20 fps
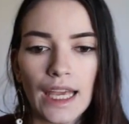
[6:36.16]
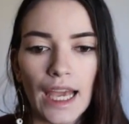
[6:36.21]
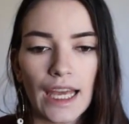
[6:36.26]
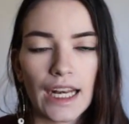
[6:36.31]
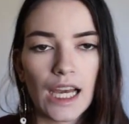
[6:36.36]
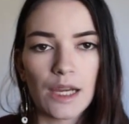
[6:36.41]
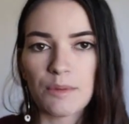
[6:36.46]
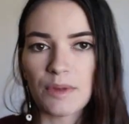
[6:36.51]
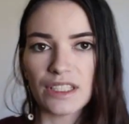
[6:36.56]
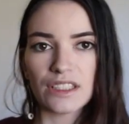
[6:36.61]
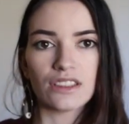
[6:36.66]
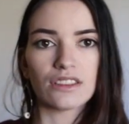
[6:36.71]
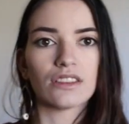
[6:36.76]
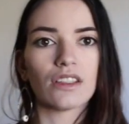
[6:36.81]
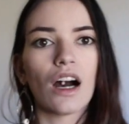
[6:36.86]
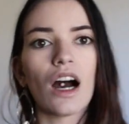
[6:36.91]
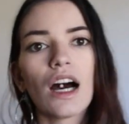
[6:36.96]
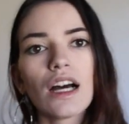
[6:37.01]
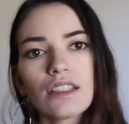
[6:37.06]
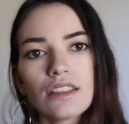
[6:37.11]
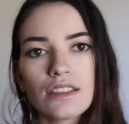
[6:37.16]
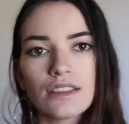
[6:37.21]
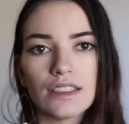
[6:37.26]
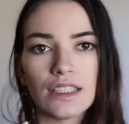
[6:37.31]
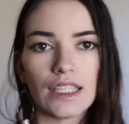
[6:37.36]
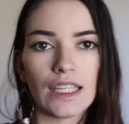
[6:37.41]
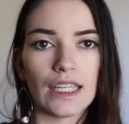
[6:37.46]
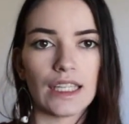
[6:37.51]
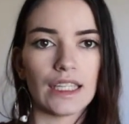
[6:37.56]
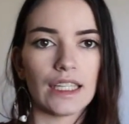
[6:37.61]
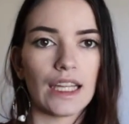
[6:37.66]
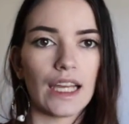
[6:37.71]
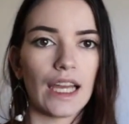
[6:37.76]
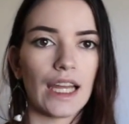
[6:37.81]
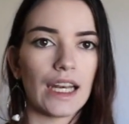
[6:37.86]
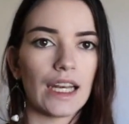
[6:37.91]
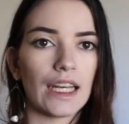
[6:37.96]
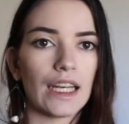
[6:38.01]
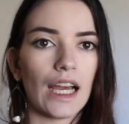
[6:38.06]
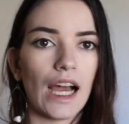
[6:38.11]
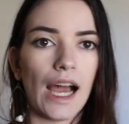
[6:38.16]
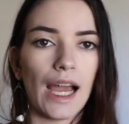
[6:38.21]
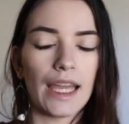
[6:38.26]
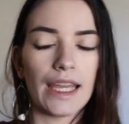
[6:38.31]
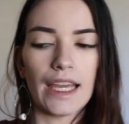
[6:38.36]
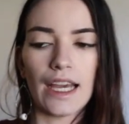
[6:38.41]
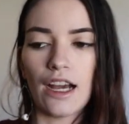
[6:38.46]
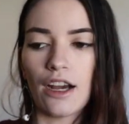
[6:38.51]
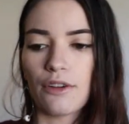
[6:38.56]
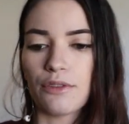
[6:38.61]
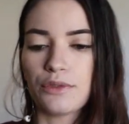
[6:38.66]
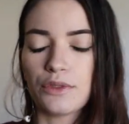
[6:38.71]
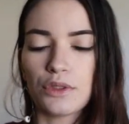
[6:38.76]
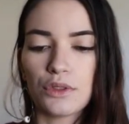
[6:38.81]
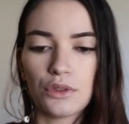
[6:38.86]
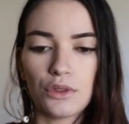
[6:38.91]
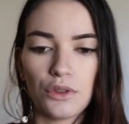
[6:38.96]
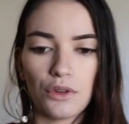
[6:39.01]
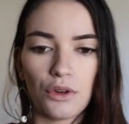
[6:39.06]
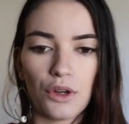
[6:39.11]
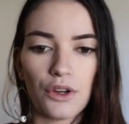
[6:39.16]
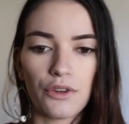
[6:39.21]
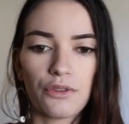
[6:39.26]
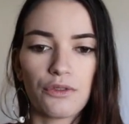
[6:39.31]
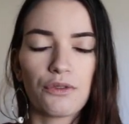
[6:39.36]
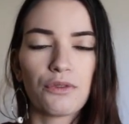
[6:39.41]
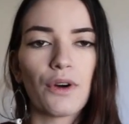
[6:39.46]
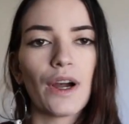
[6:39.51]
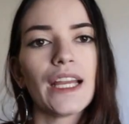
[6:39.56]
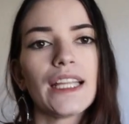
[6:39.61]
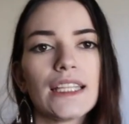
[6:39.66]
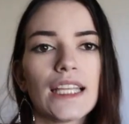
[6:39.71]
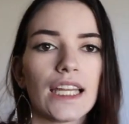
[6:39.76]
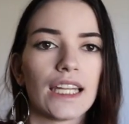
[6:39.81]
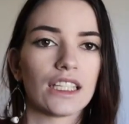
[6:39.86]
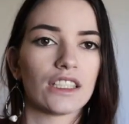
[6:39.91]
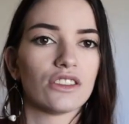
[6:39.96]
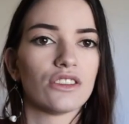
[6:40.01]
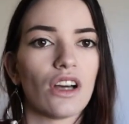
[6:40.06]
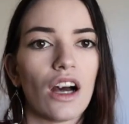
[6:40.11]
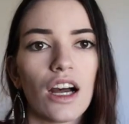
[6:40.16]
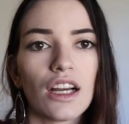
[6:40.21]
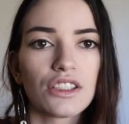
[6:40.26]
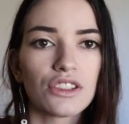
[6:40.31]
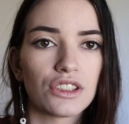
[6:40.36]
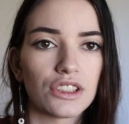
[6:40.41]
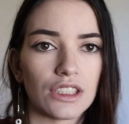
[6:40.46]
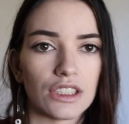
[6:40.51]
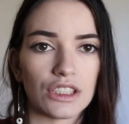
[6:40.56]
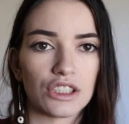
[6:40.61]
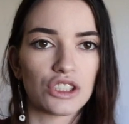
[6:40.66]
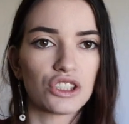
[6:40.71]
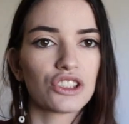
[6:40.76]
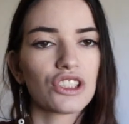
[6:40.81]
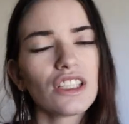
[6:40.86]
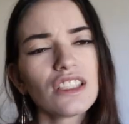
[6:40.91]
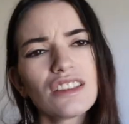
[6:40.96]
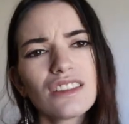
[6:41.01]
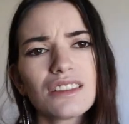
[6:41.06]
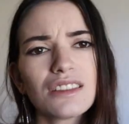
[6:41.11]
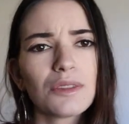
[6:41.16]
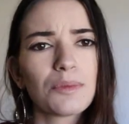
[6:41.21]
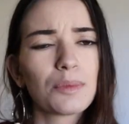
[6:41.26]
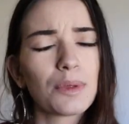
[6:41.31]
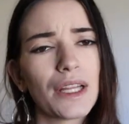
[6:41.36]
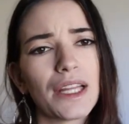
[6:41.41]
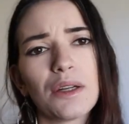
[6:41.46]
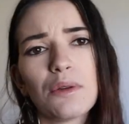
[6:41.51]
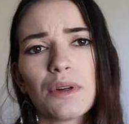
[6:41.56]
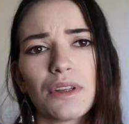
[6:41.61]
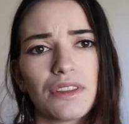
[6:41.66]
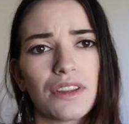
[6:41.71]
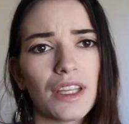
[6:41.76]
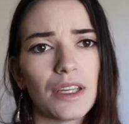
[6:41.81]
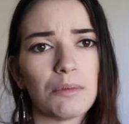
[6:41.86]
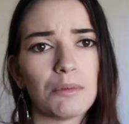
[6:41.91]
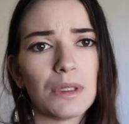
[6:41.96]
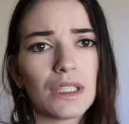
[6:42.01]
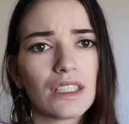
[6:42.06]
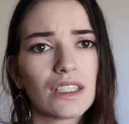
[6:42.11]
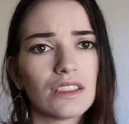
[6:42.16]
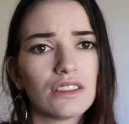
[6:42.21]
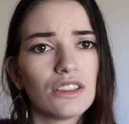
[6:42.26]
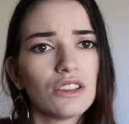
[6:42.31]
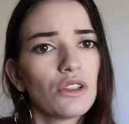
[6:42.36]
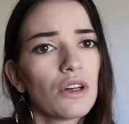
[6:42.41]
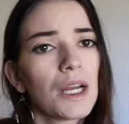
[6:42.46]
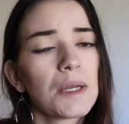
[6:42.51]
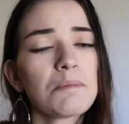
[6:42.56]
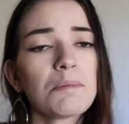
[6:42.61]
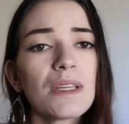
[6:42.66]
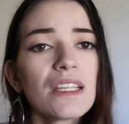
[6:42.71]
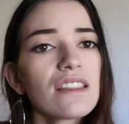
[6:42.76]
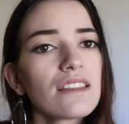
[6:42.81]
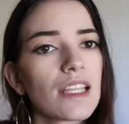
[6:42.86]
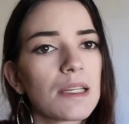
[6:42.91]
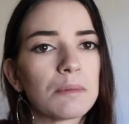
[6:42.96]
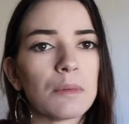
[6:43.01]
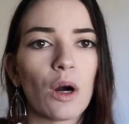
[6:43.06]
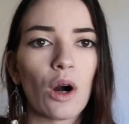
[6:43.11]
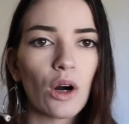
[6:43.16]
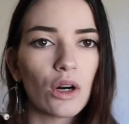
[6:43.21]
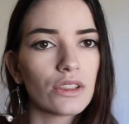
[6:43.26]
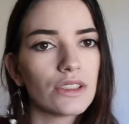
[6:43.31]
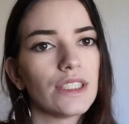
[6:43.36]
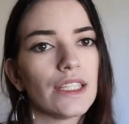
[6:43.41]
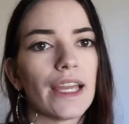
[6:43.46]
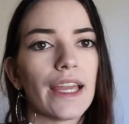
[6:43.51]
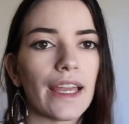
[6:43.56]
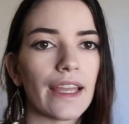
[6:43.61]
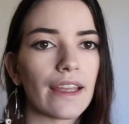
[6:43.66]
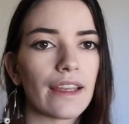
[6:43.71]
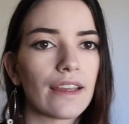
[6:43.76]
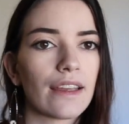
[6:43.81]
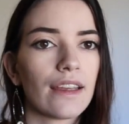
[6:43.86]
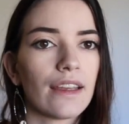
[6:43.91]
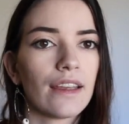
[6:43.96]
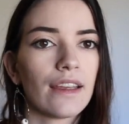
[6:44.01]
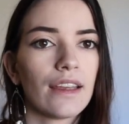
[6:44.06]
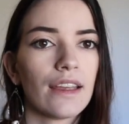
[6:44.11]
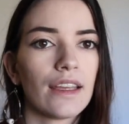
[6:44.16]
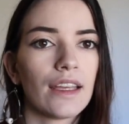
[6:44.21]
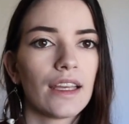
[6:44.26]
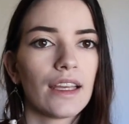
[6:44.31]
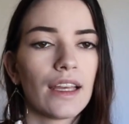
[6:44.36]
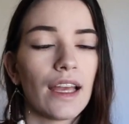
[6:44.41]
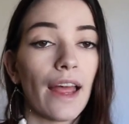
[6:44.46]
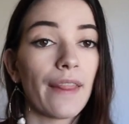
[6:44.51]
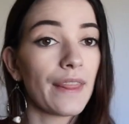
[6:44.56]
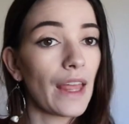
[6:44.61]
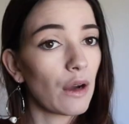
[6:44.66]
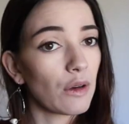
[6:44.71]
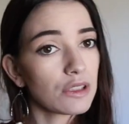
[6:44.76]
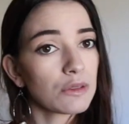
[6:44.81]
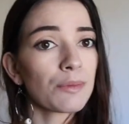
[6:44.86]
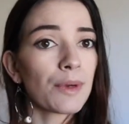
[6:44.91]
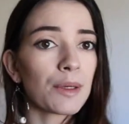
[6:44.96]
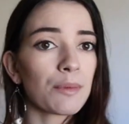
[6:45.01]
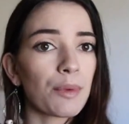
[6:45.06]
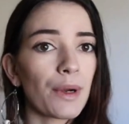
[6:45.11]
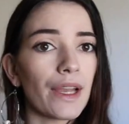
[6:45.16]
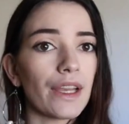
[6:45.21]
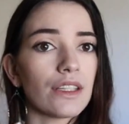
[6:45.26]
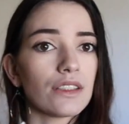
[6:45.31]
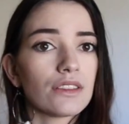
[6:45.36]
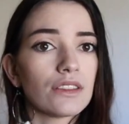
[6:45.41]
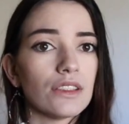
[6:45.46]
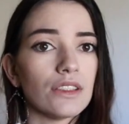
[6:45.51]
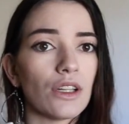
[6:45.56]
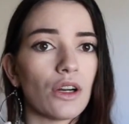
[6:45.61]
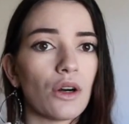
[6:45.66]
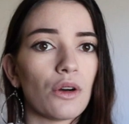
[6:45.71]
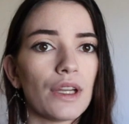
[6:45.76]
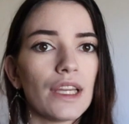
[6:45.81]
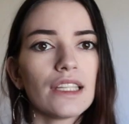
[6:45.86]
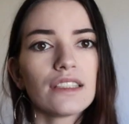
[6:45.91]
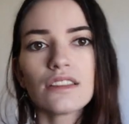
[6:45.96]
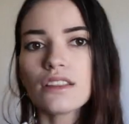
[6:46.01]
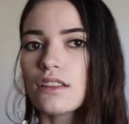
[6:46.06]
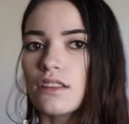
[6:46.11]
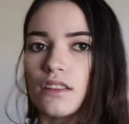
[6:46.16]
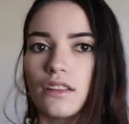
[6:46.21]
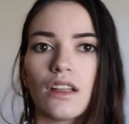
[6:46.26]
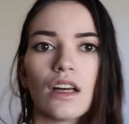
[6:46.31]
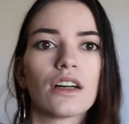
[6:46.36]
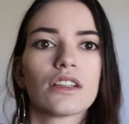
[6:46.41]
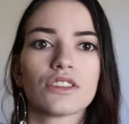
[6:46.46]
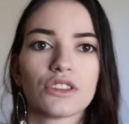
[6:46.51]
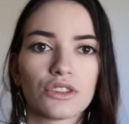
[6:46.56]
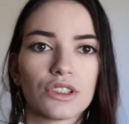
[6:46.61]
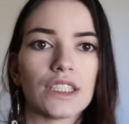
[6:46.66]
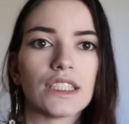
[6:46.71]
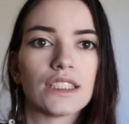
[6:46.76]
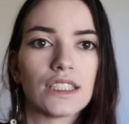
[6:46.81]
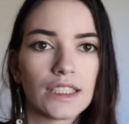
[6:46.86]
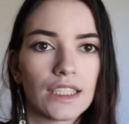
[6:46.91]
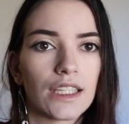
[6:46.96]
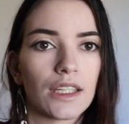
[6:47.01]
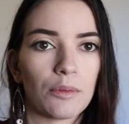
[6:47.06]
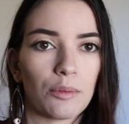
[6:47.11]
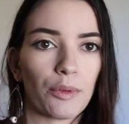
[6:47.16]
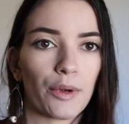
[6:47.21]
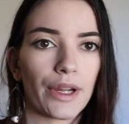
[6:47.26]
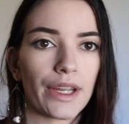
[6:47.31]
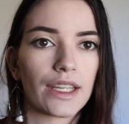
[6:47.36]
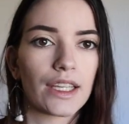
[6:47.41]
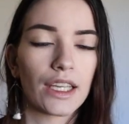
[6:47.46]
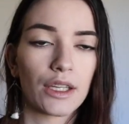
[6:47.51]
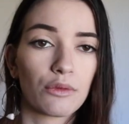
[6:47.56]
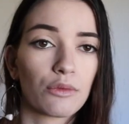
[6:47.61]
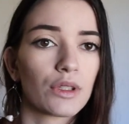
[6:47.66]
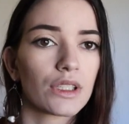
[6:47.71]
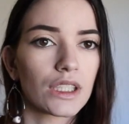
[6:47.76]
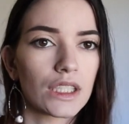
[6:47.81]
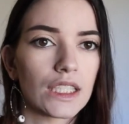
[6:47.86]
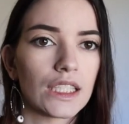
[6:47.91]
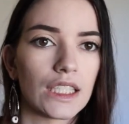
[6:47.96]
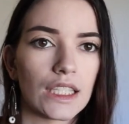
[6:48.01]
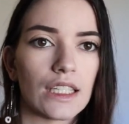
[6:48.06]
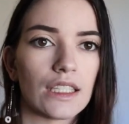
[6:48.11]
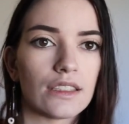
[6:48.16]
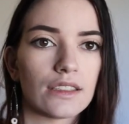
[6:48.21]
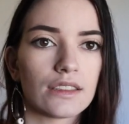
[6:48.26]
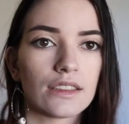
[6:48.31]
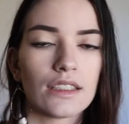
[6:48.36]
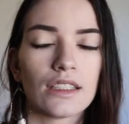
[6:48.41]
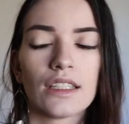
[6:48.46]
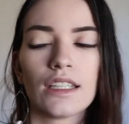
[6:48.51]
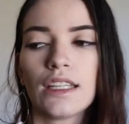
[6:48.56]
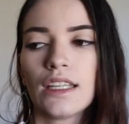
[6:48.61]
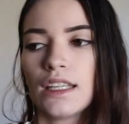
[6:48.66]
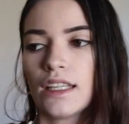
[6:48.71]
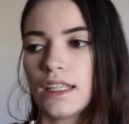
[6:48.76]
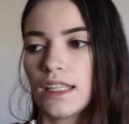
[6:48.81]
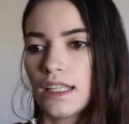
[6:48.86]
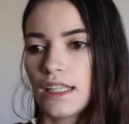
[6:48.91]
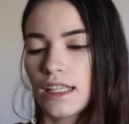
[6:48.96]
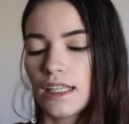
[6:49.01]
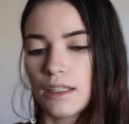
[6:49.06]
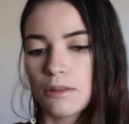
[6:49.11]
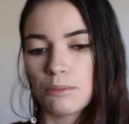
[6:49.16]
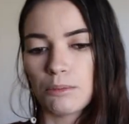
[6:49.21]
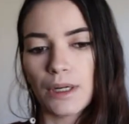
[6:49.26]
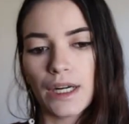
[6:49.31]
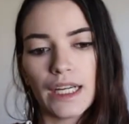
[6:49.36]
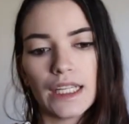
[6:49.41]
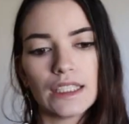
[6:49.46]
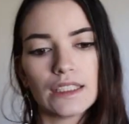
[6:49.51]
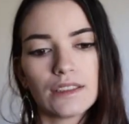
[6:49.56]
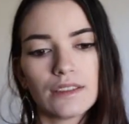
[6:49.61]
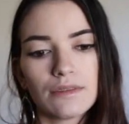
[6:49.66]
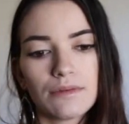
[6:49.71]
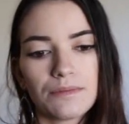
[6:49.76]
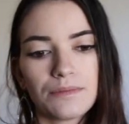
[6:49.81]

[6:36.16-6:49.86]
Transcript: and I'm exhausted and I have to fight that exhaustion just to play with them because, you know, I miss them all day. And that was my breaks, you know. It's a luxury to get a break. It really is. But